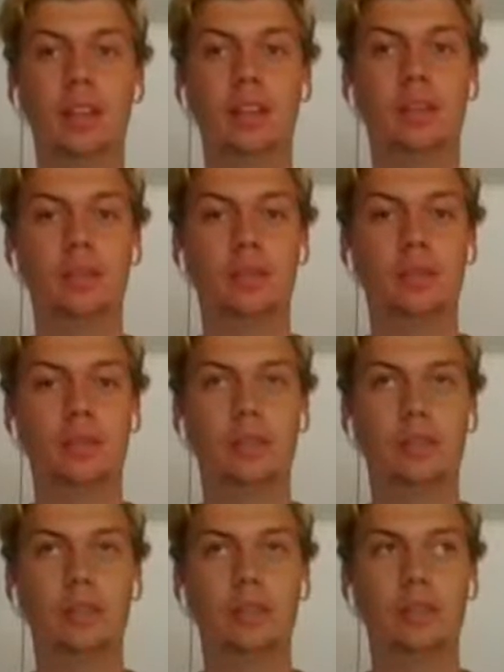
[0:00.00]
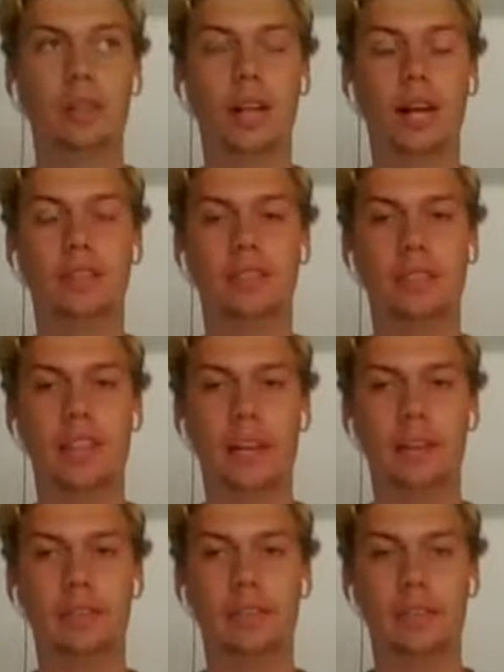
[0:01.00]
you will realize
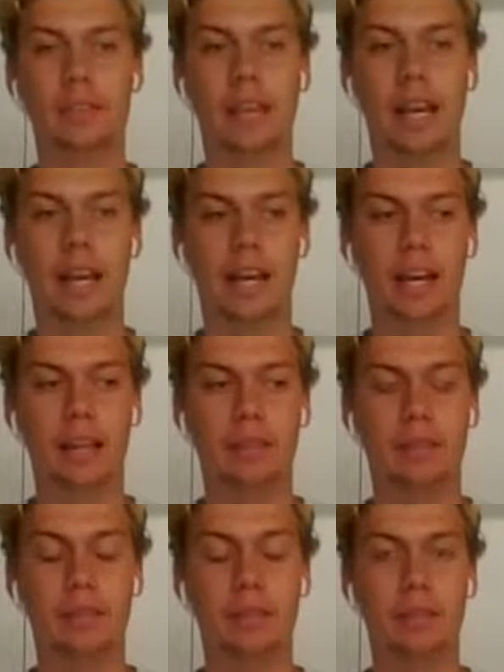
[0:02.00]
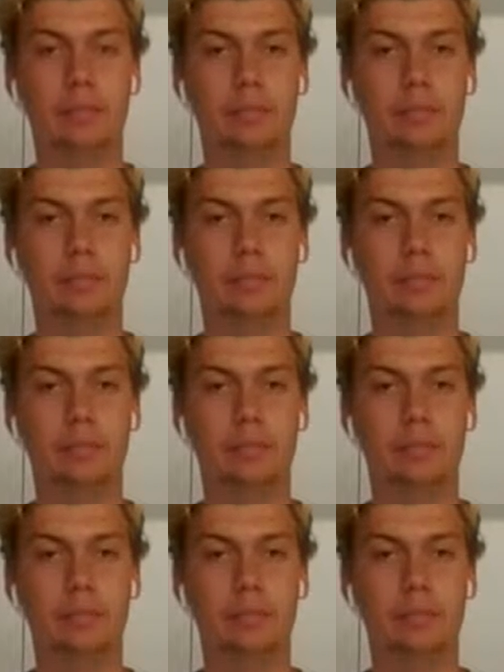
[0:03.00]
that we had